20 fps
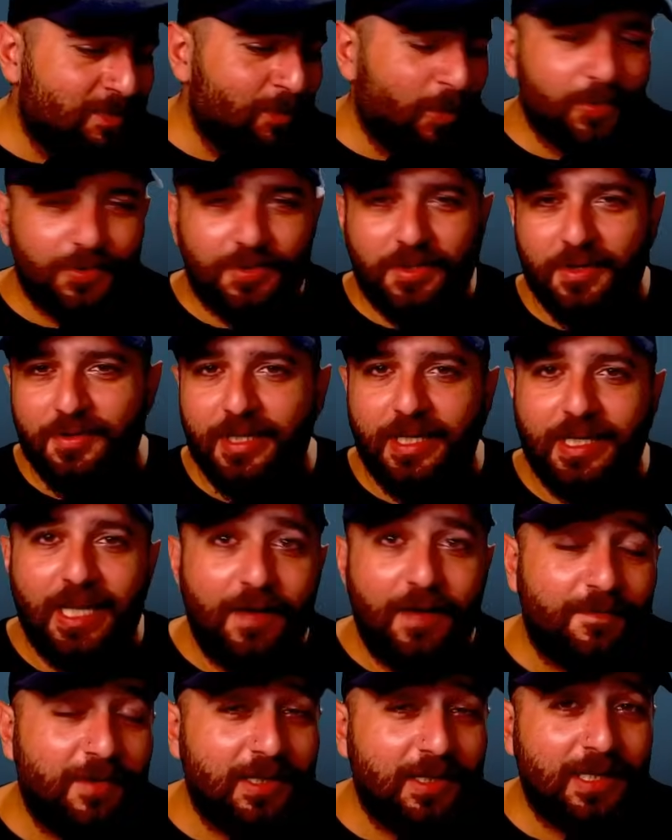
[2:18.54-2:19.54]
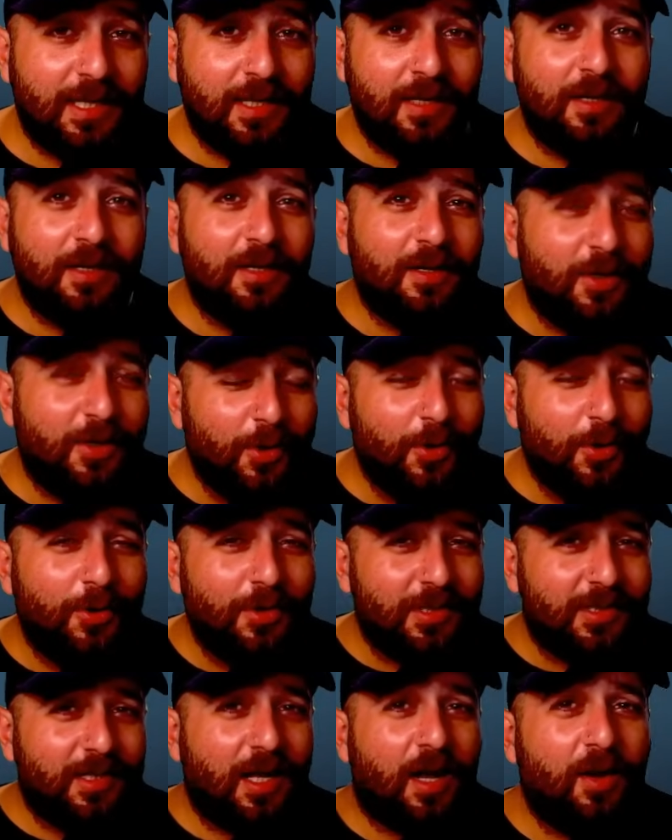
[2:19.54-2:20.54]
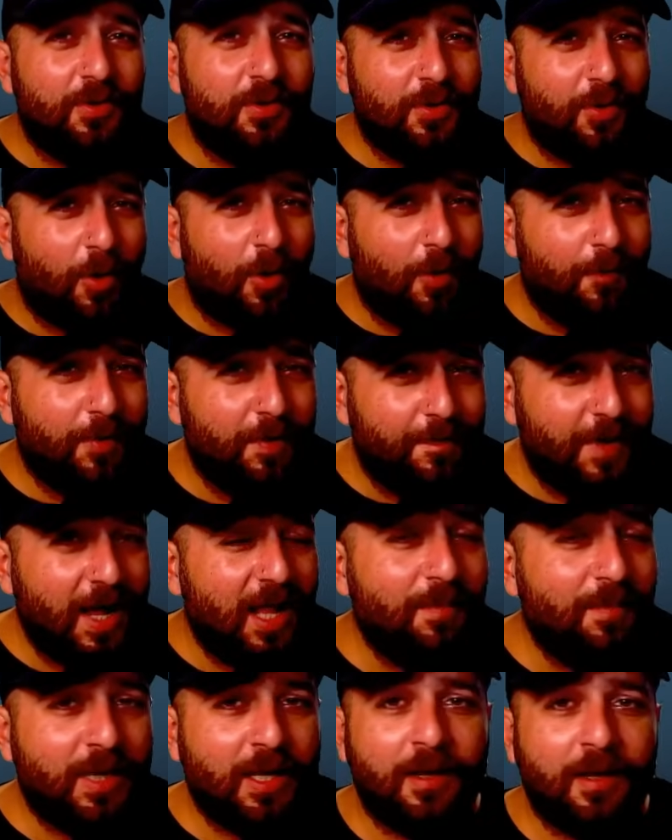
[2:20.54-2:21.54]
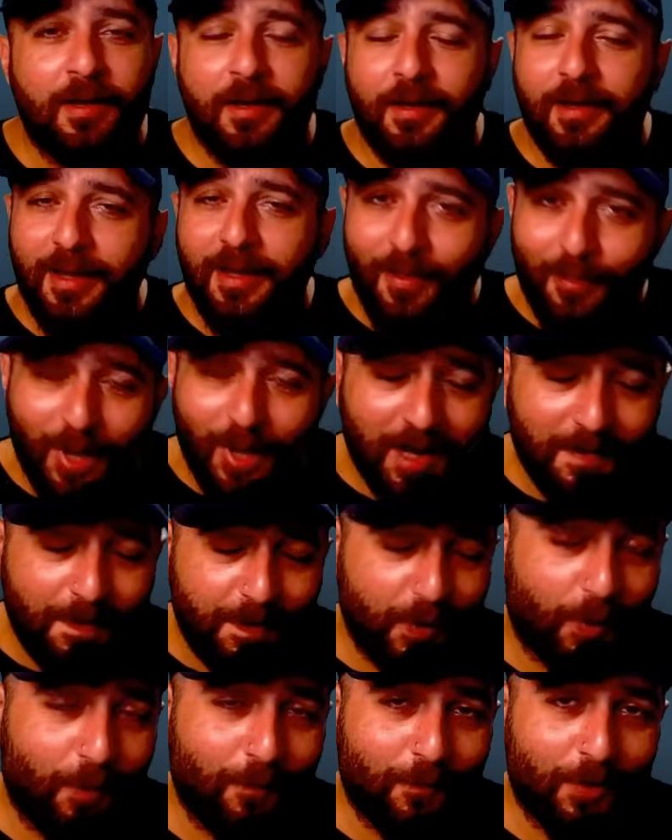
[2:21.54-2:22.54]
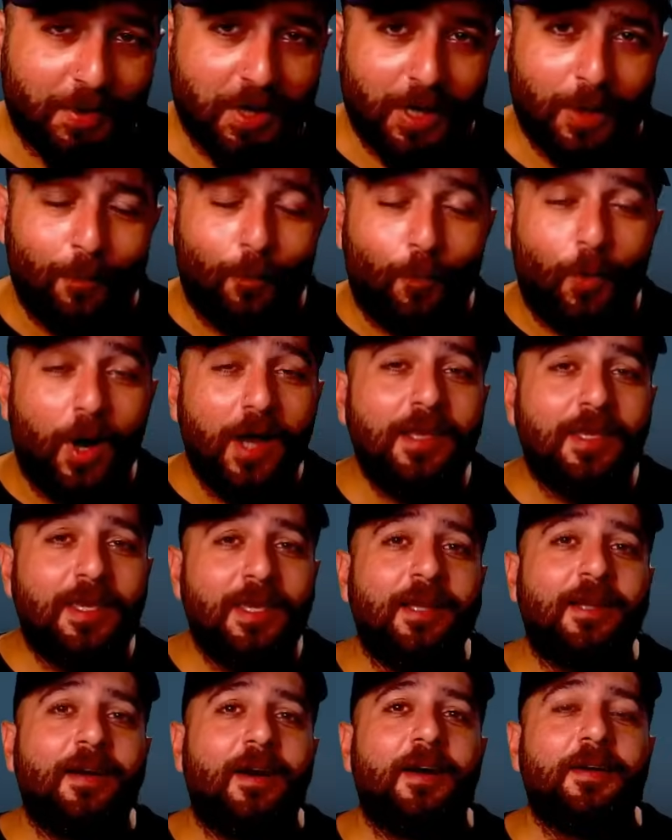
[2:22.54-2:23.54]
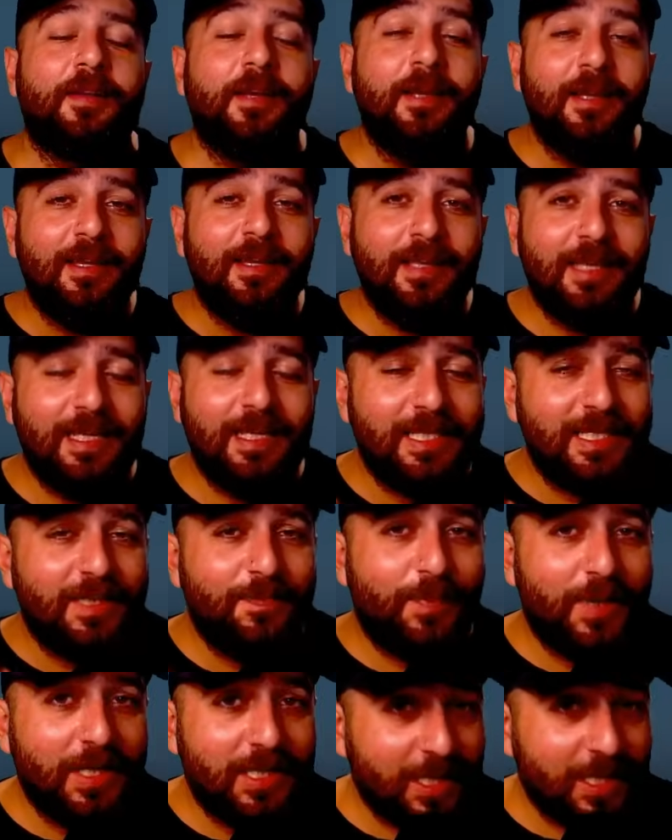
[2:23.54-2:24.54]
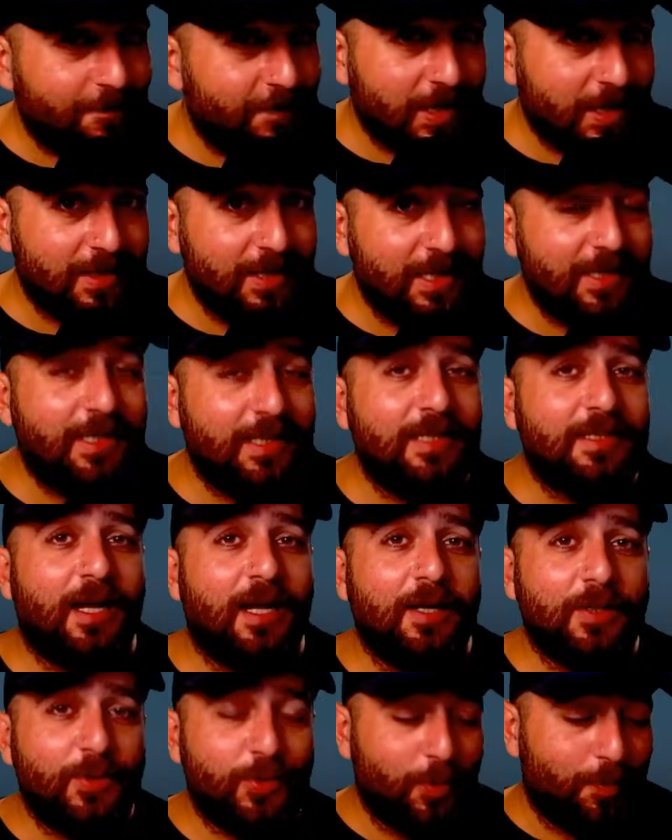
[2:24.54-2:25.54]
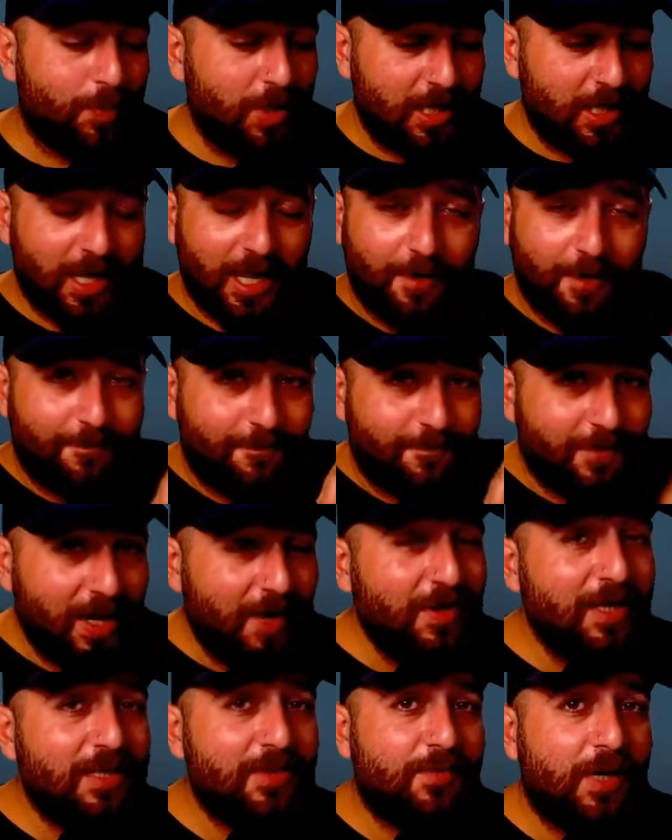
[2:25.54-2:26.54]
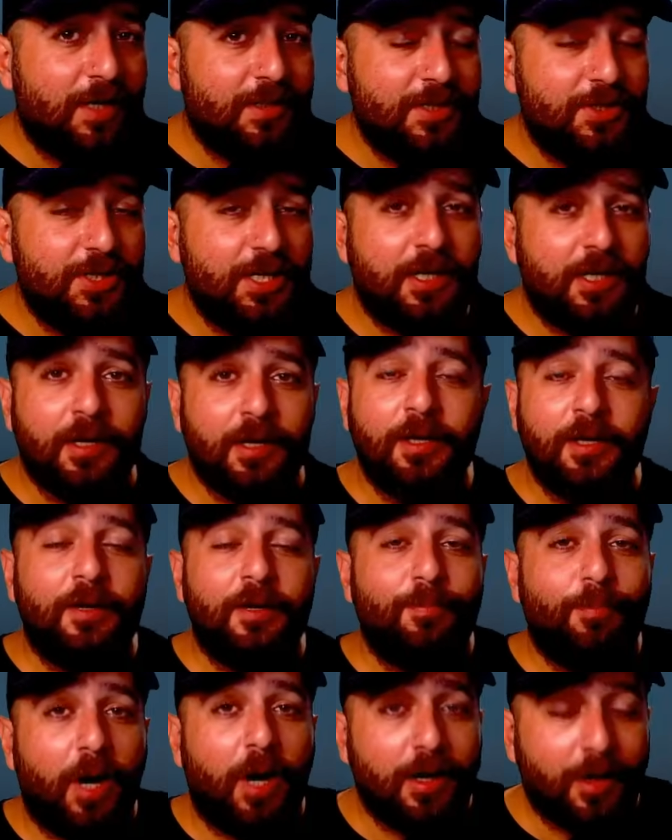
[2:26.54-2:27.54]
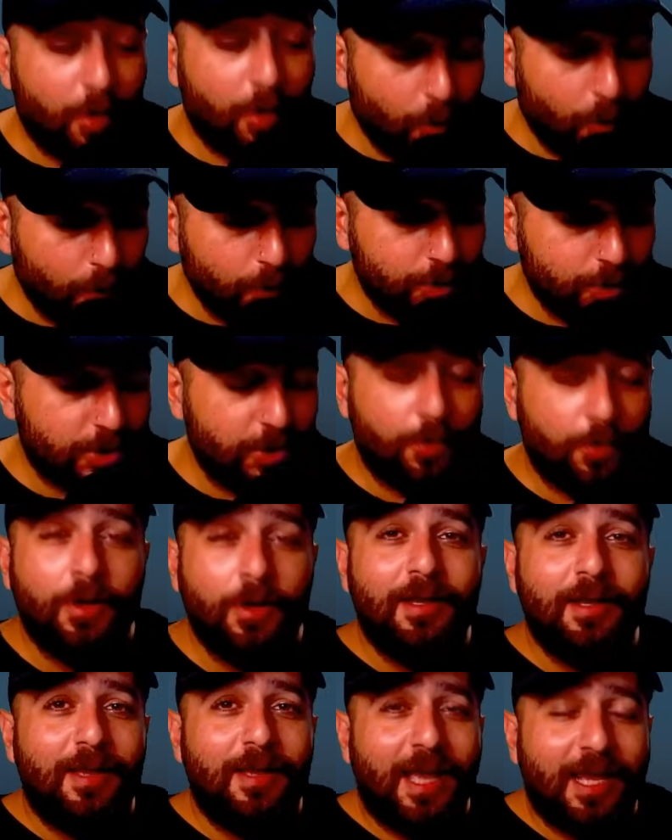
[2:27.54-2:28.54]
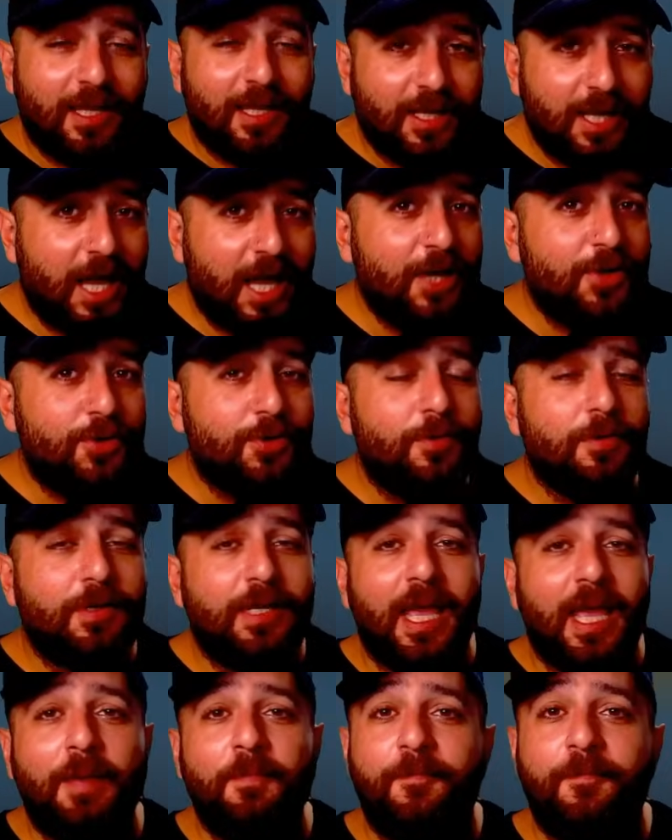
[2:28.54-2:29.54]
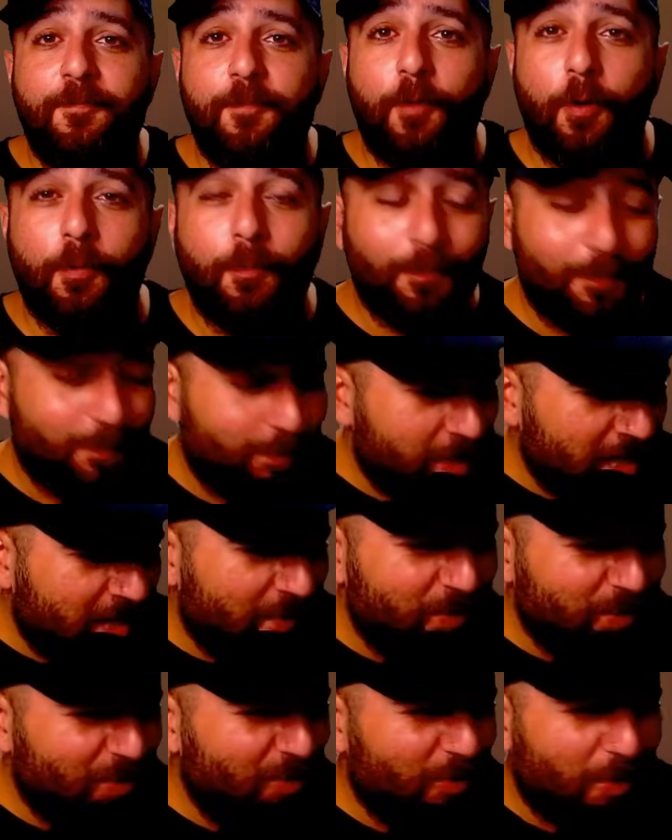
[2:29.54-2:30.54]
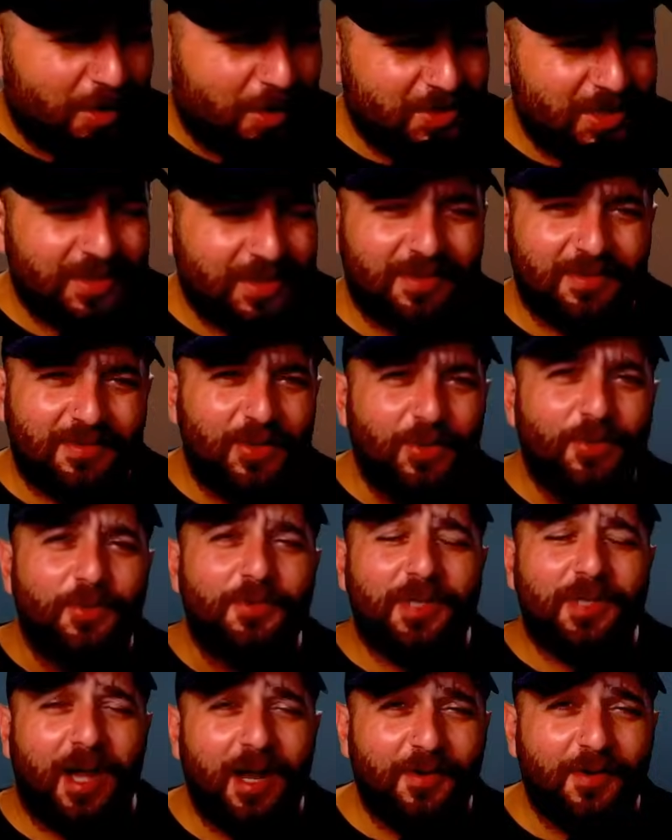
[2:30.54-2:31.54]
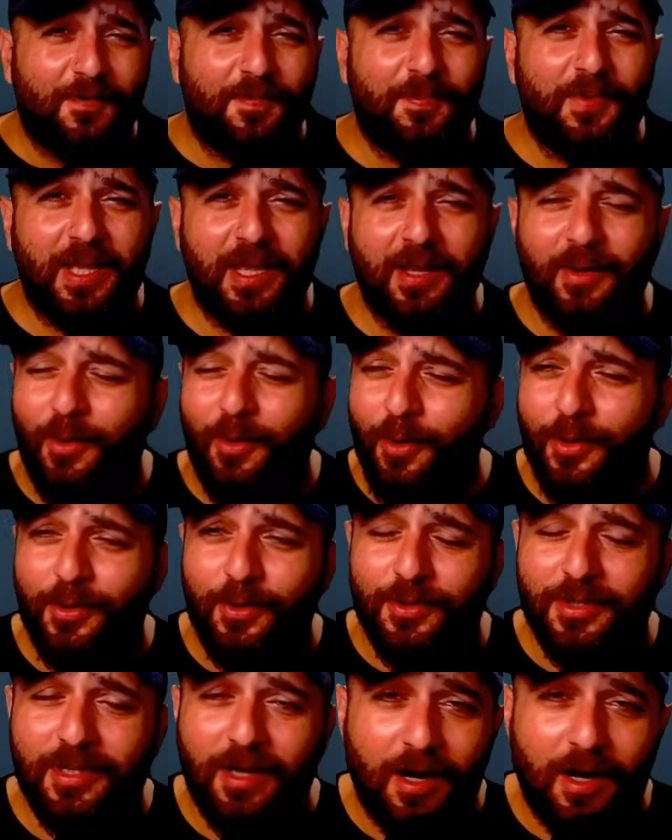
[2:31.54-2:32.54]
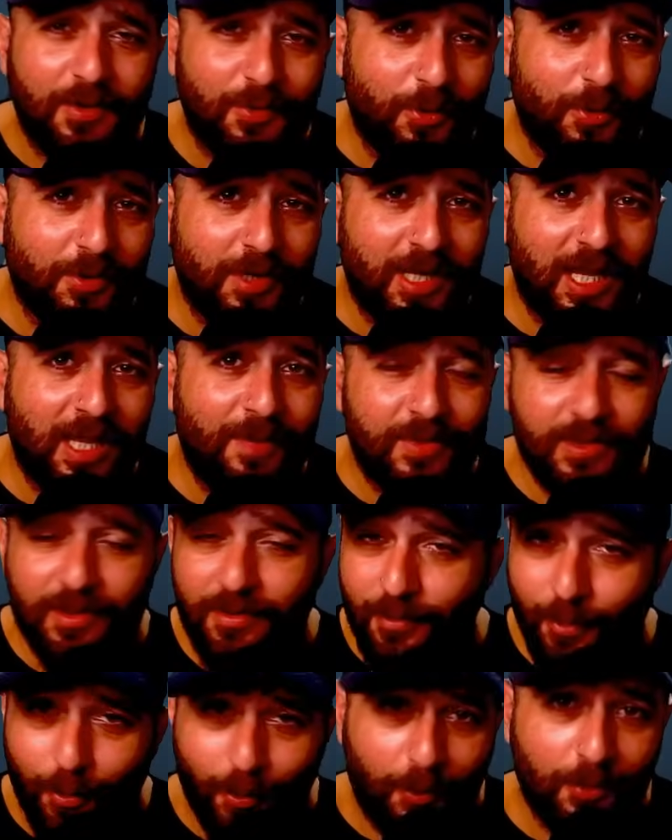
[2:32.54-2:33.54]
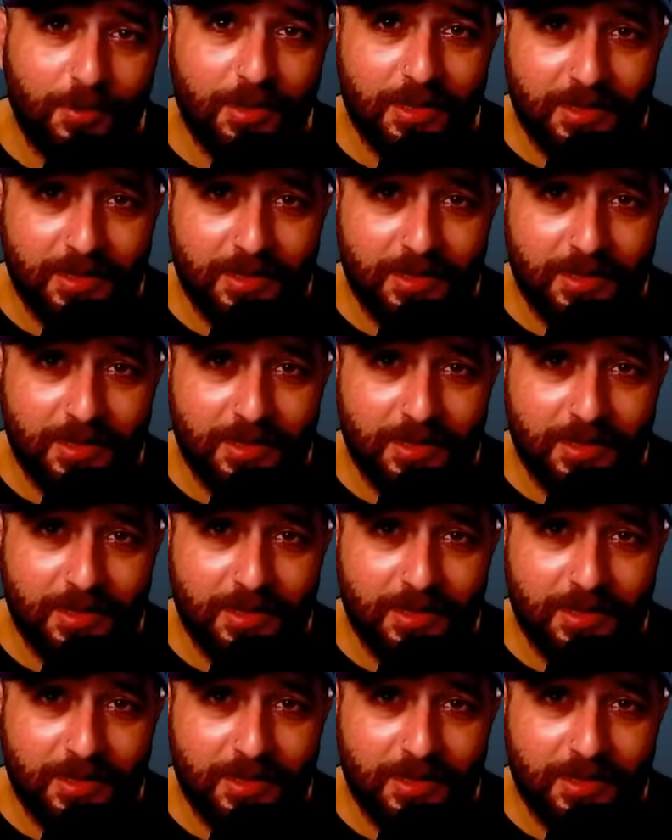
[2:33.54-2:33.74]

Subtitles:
monsters, and everything could sound overwhelming, but don't worry, Vikingard is specifically designed to be a very strategic but also a casual game for people who are just too tired of playing all those hardcore games all the